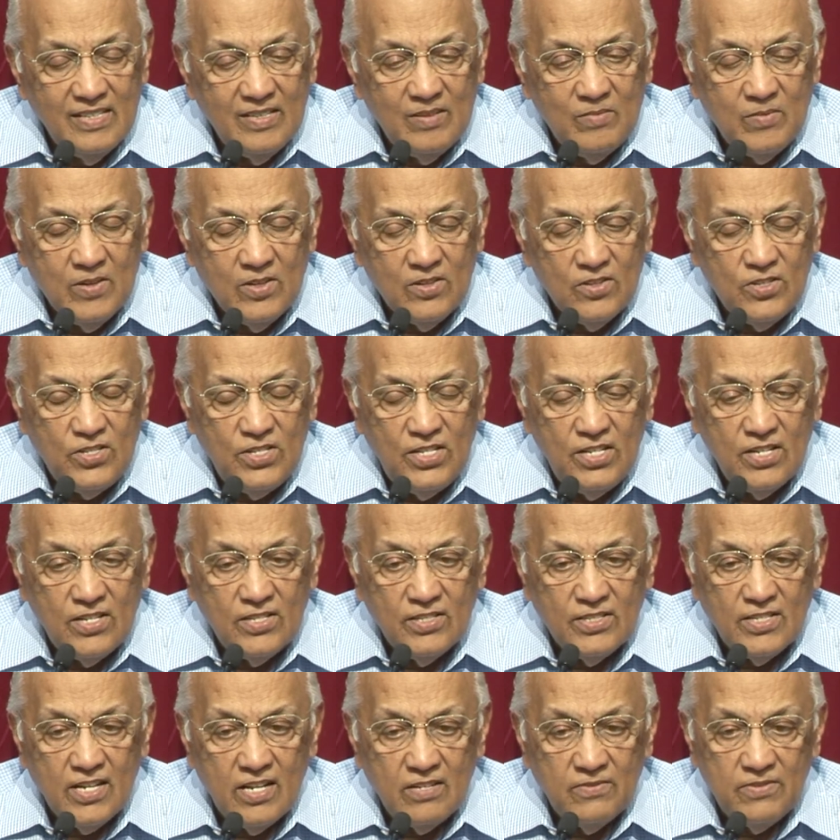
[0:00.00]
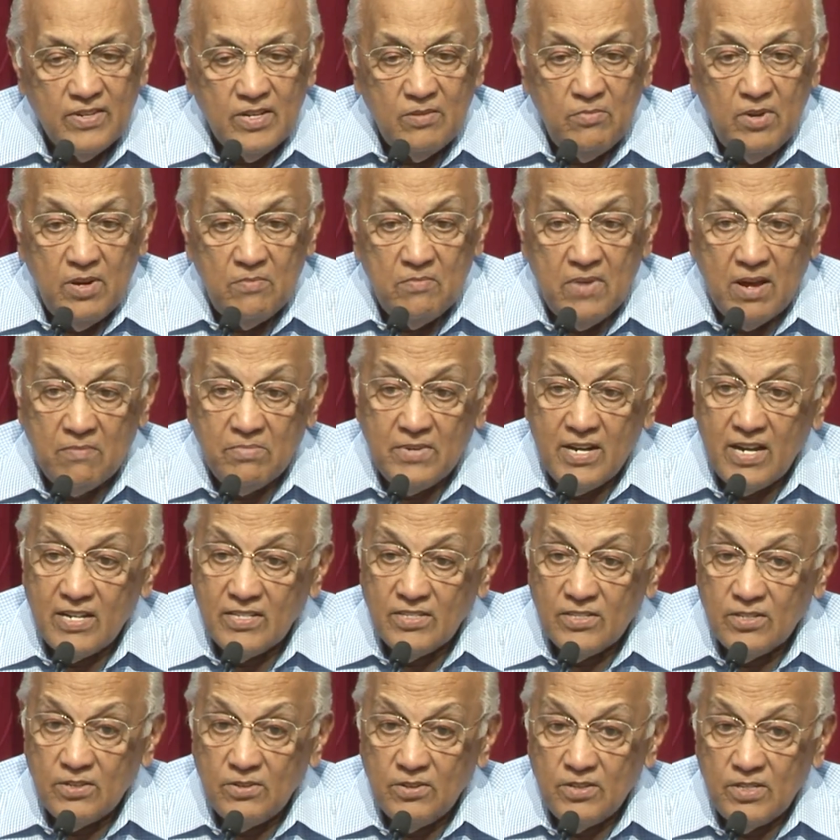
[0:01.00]
Because she herself had been baptized
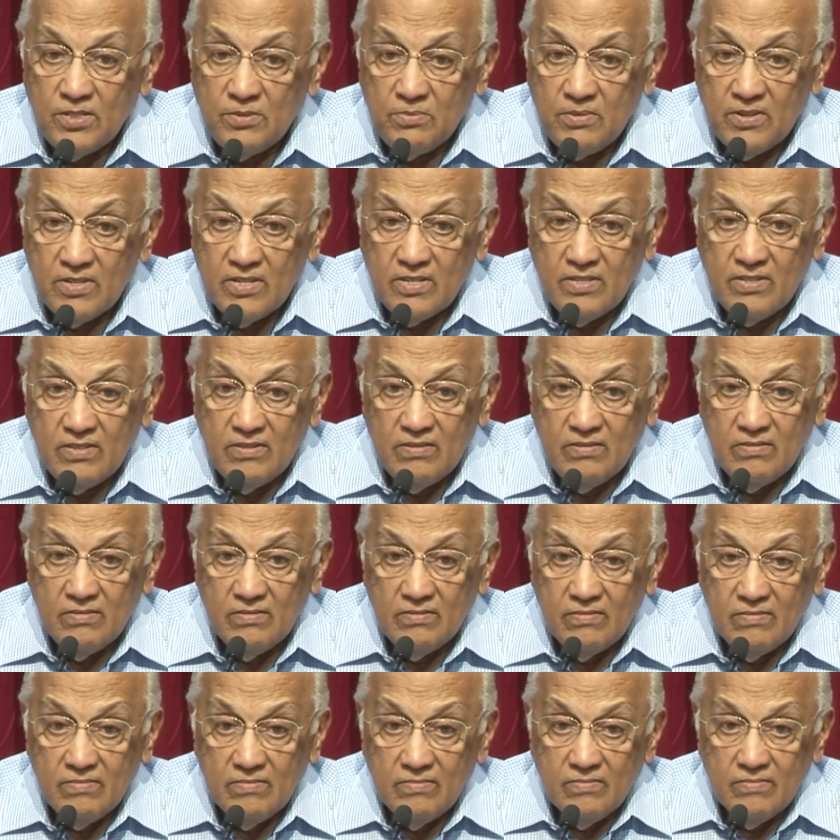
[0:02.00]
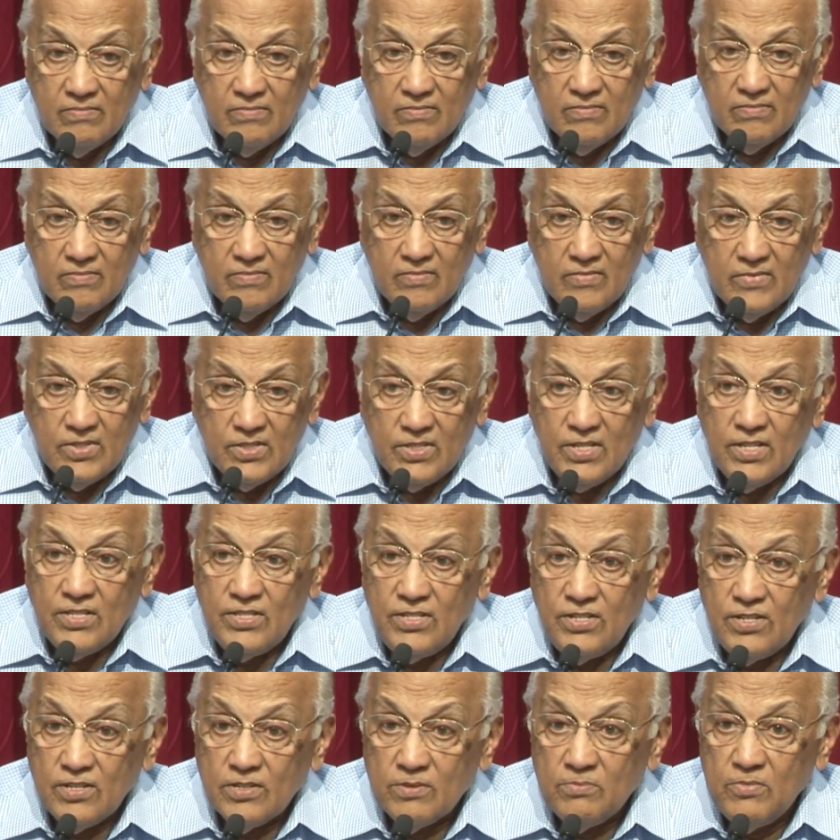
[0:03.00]
in the Holy Spirit 6
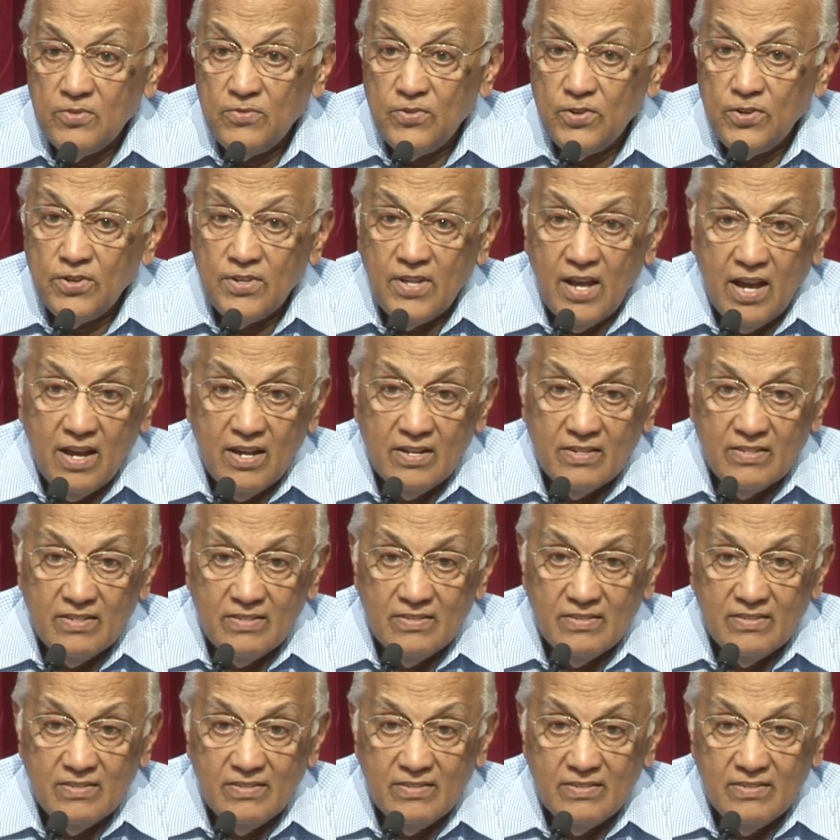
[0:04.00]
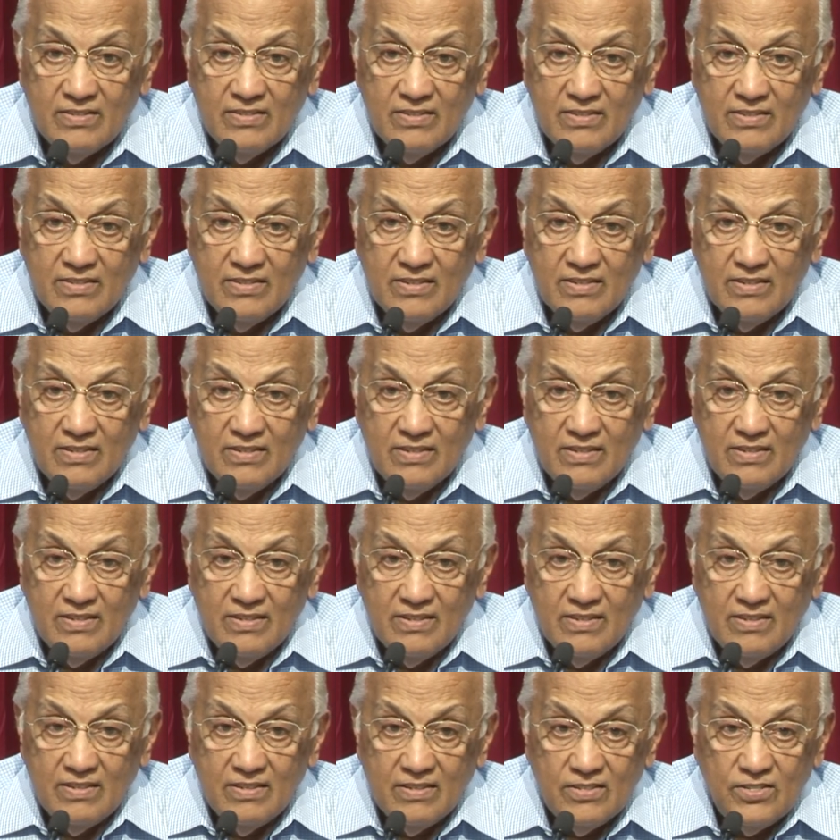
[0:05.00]
years before that.
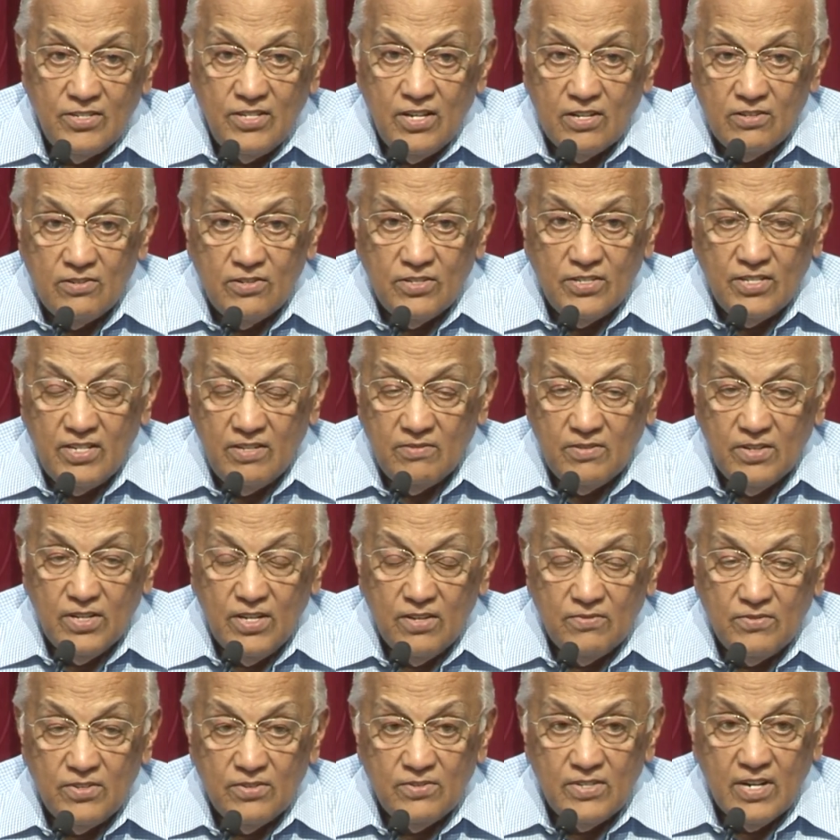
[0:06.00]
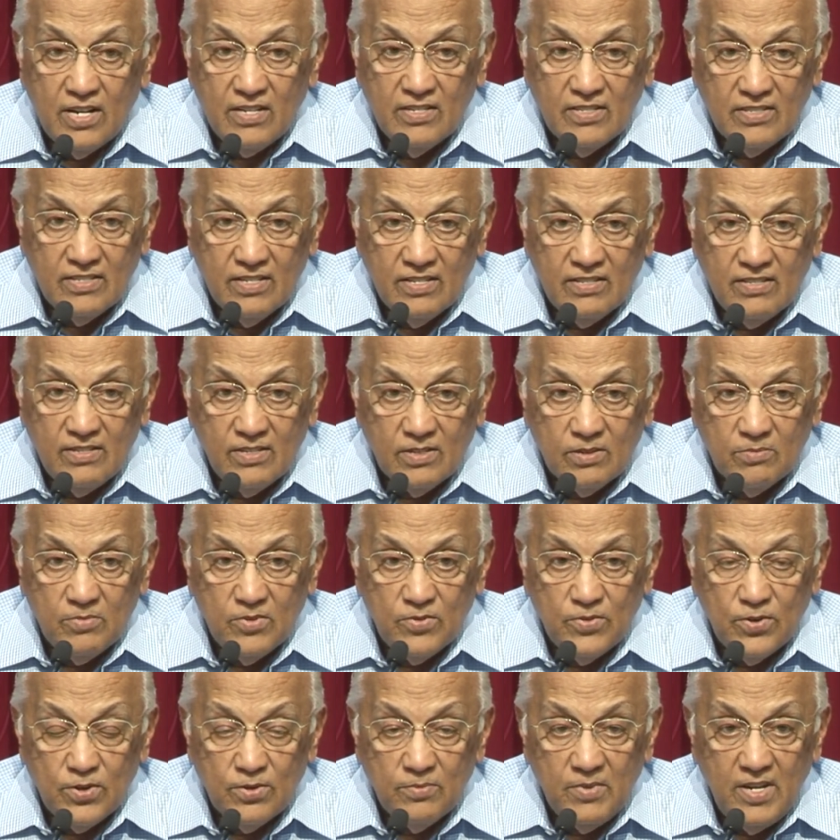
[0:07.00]
And she had received the gift of tongues 6 years
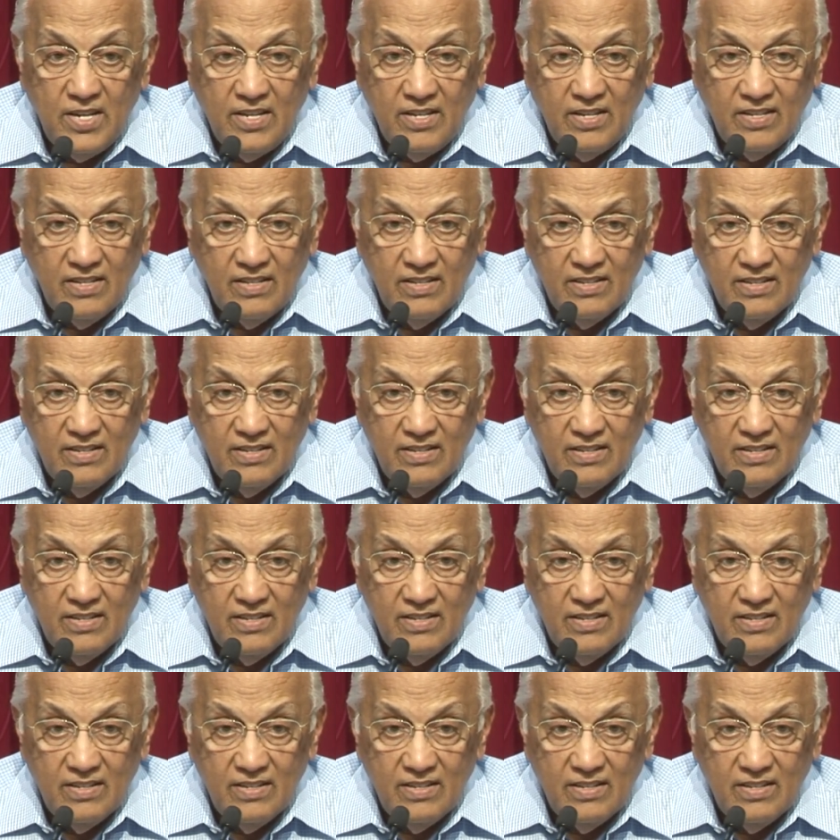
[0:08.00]
before me.